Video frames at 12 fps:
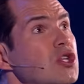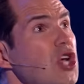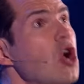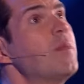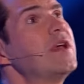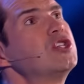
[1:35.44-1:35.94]

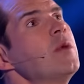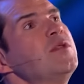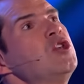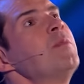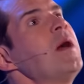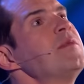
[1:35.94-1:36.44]
Toby. Toby,
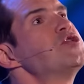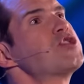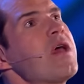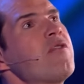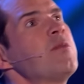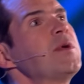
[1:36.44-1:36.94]
do you mind me
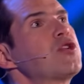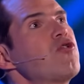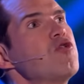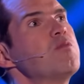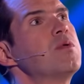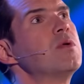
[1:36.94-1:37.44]
sharing with the
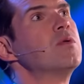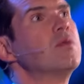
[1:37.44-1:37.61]
group?